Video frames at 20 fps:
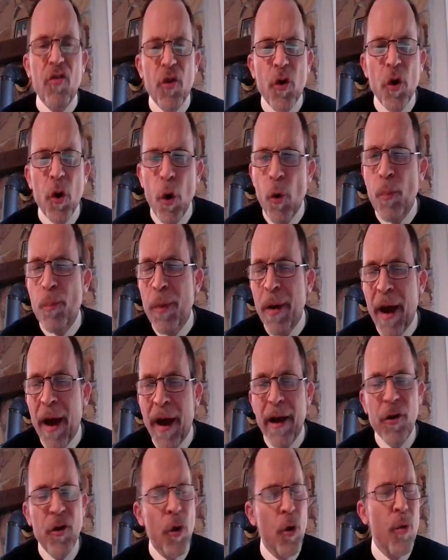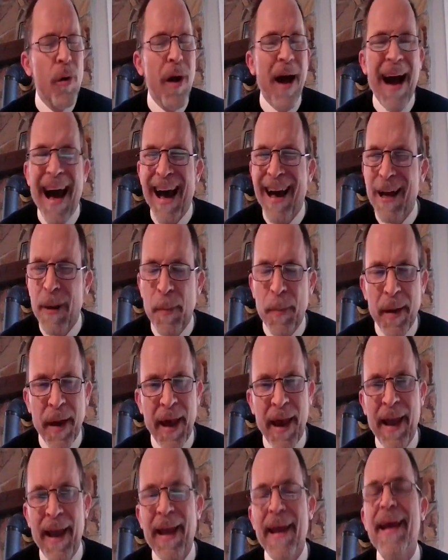too high to
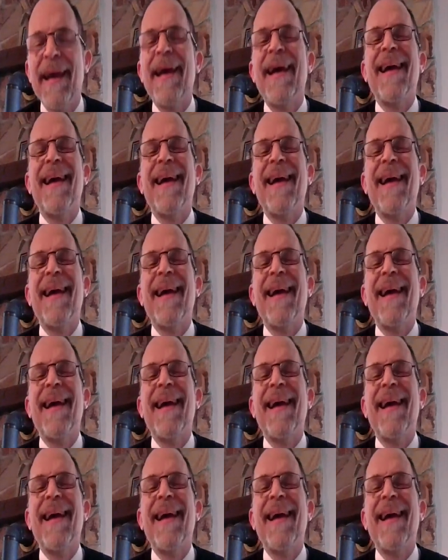pay